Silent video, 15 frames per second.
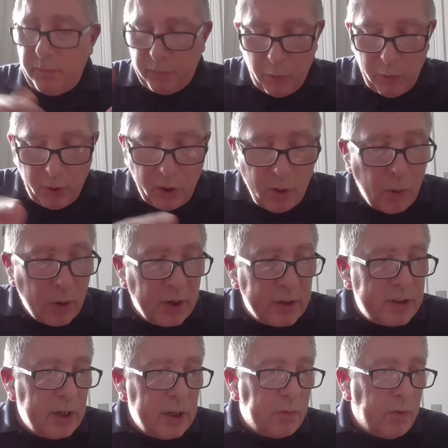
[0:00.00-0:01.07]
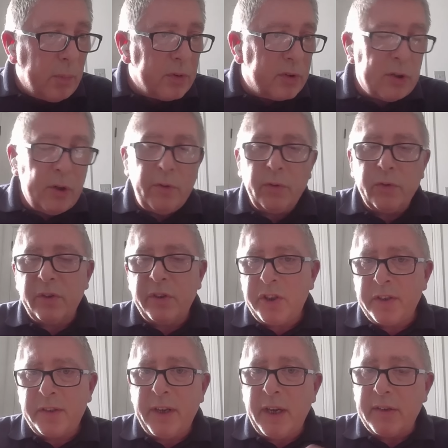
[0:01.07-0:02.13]
food and commodities, pharmaceuticals,
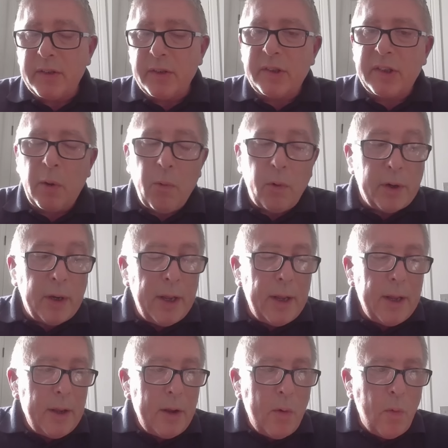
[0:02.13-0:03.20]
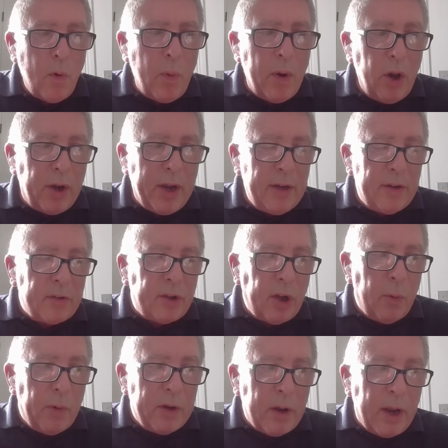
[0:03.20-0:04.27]
logistics, and so on. What we're looking to
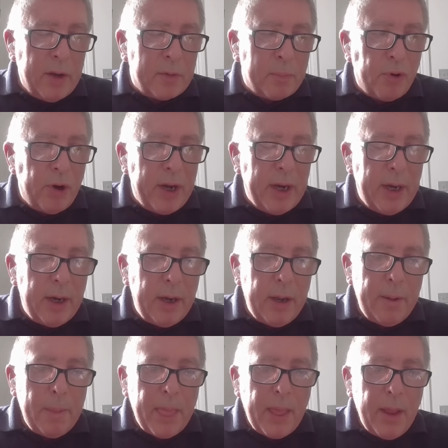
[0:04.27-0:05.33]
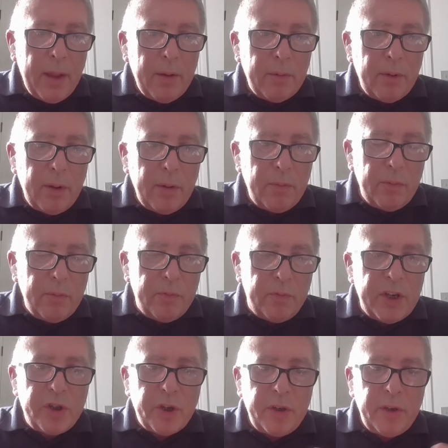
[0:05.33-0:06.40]
do is bring
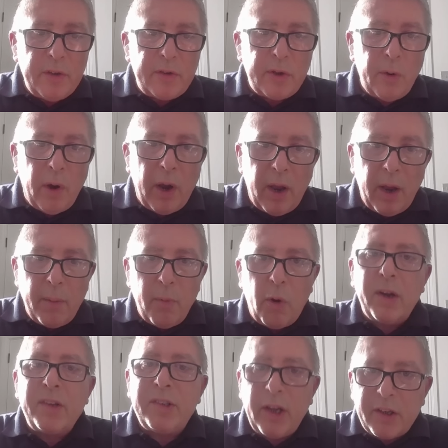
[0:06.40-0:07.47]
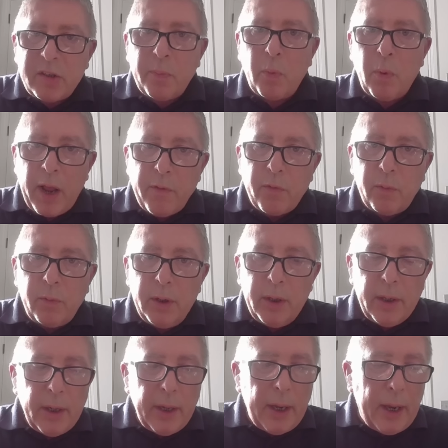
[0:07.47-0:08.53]
vision to a more accessible level.
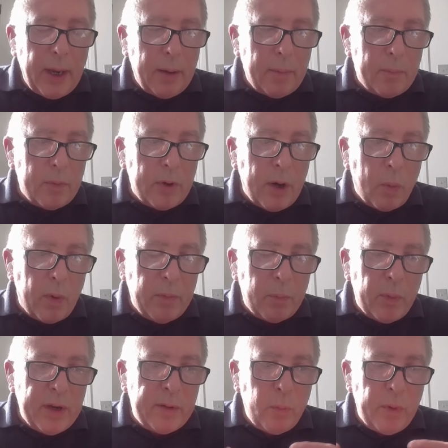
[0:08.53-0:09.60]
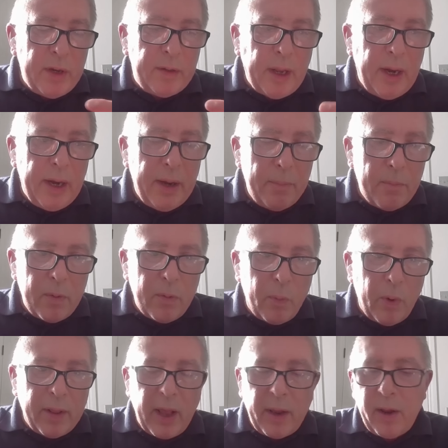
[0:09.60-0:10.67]
We're dealing
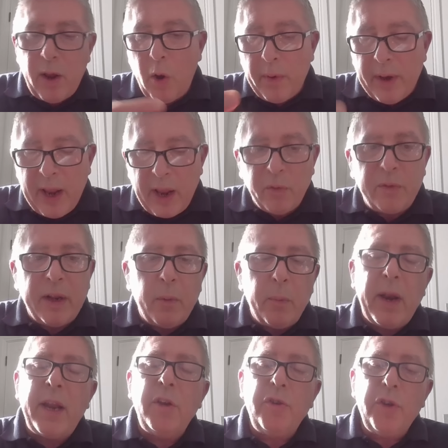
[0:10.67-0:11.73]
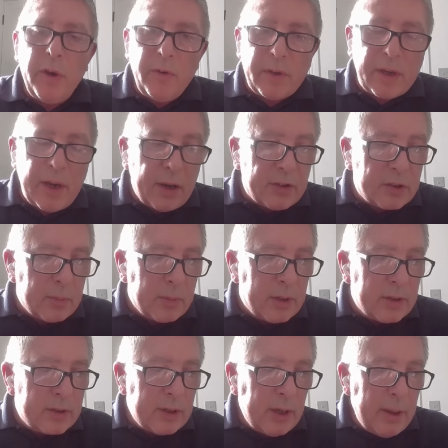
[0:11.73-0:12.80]
with OEMs, dealing with end user
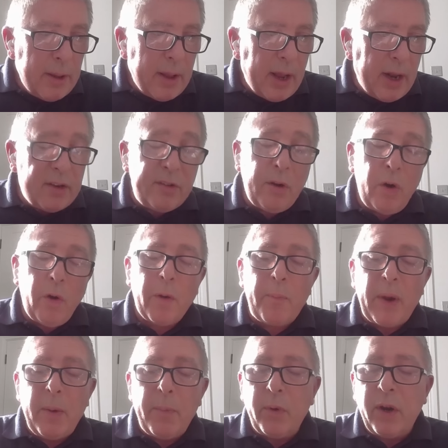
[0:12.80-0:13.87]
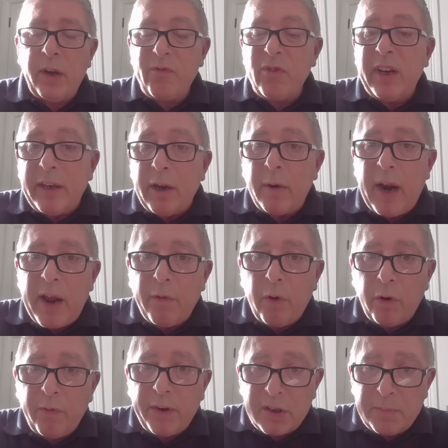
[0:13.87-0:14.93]
customers. There's still a lot of people that really don't have a
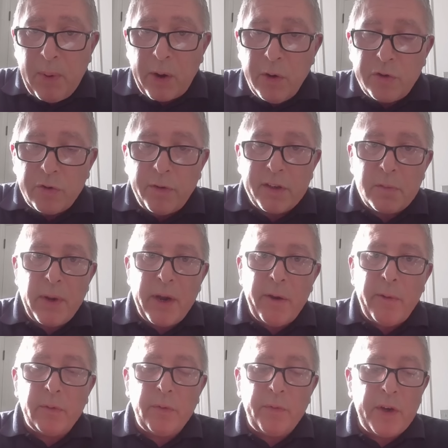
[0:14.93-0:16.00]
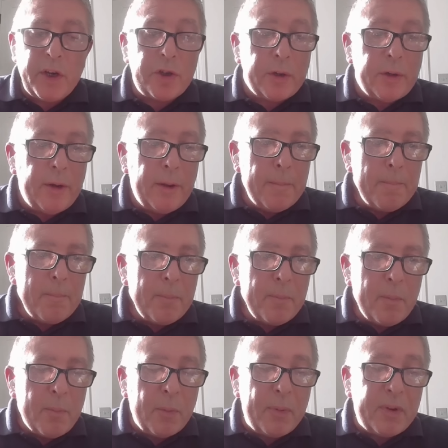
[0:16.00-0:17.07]
lot of exposure or experience with vision,
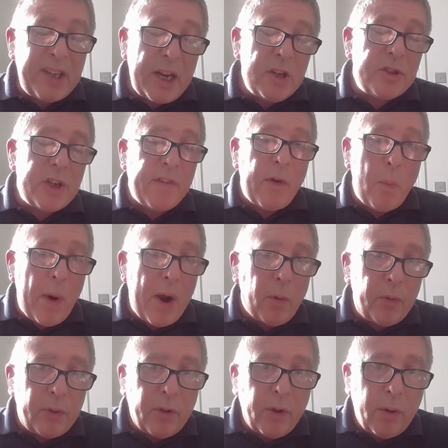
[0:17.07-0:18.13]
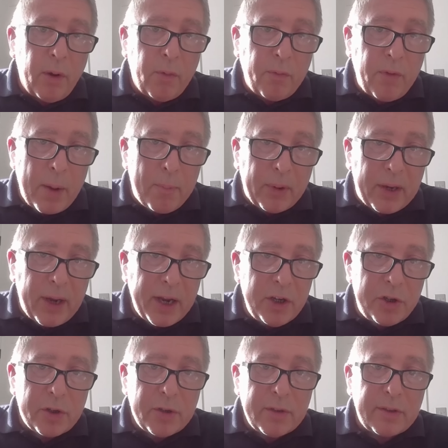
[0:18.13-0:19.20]
but potentially have a wealth of
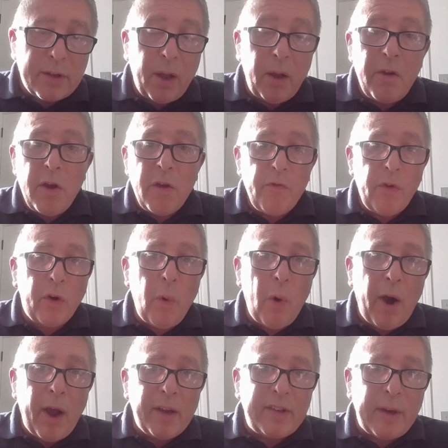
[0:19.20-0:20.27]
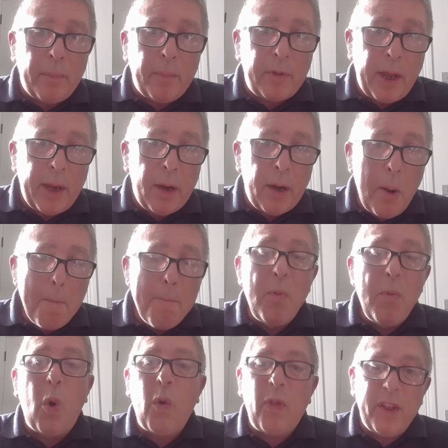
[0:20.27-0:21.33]
applications that require something
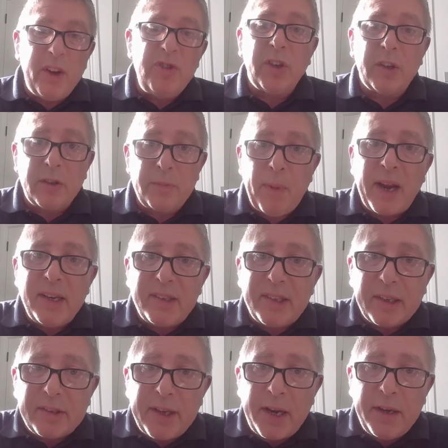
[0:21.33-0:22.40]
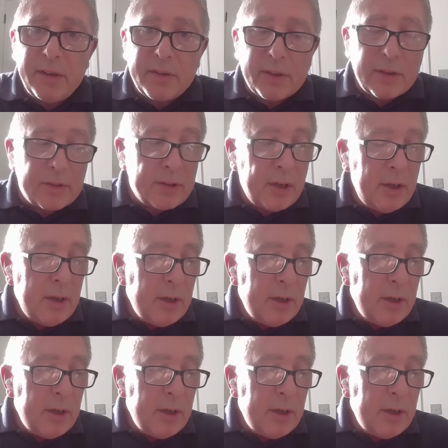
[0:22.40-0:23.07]
more than just basic sensors,